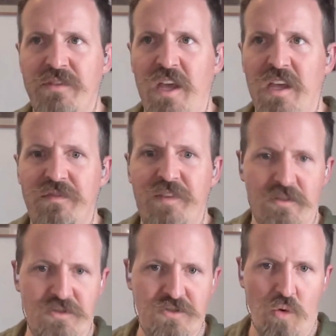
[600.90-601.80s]
a
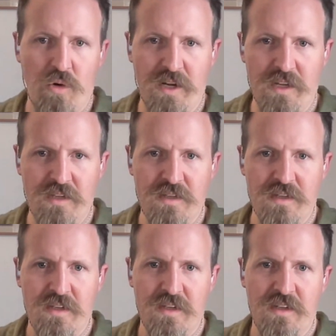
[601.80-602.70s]
feared story,
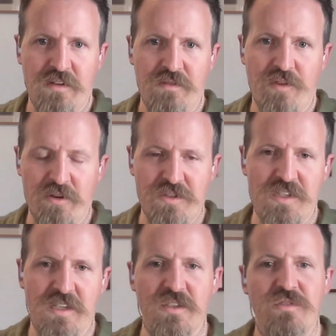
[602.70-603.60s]

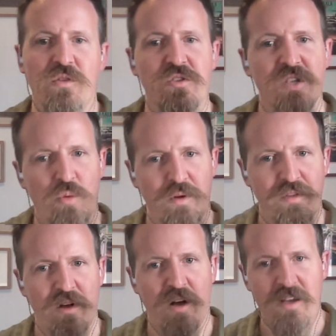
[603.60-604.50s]
versus for someone
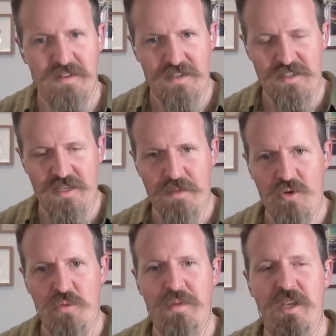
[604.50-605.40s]
with autism,
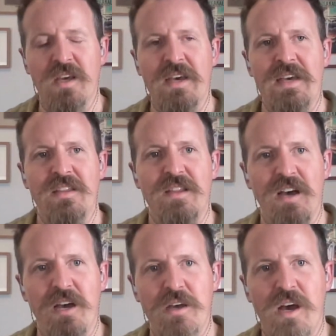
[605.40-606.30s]
it would be
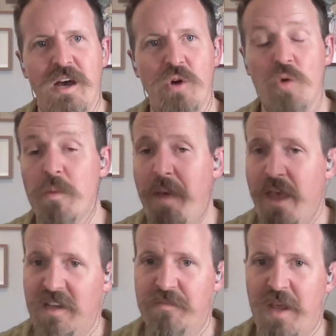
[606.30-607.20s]
a
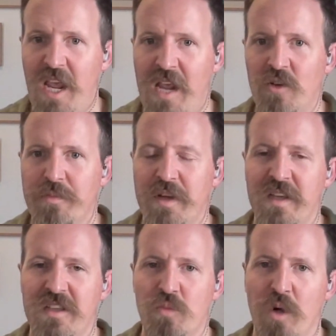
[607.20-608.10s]
repetitive behavior,
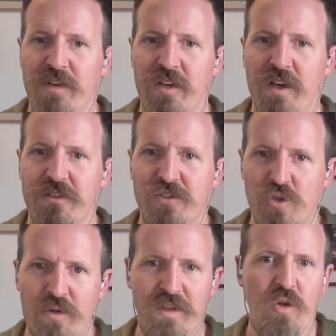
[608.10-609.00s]
but it's more of a
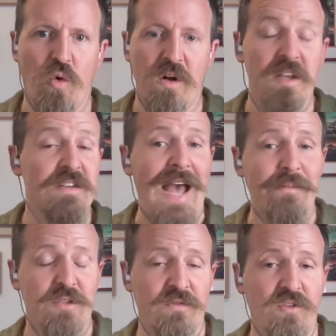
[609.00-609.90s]
soothing or an
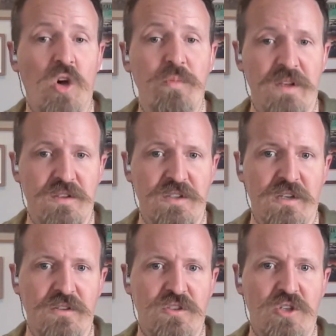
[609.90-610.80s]
adaptive coping
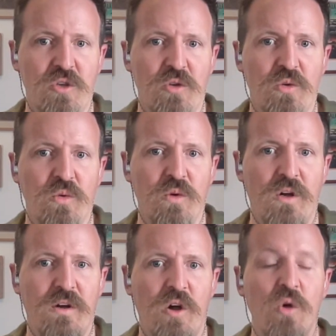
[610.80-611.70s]
skill to
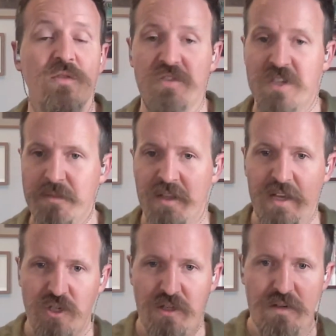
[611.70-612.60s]

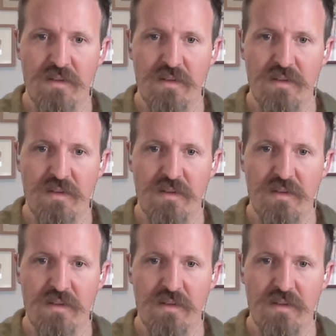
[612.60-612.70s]
overstimulation.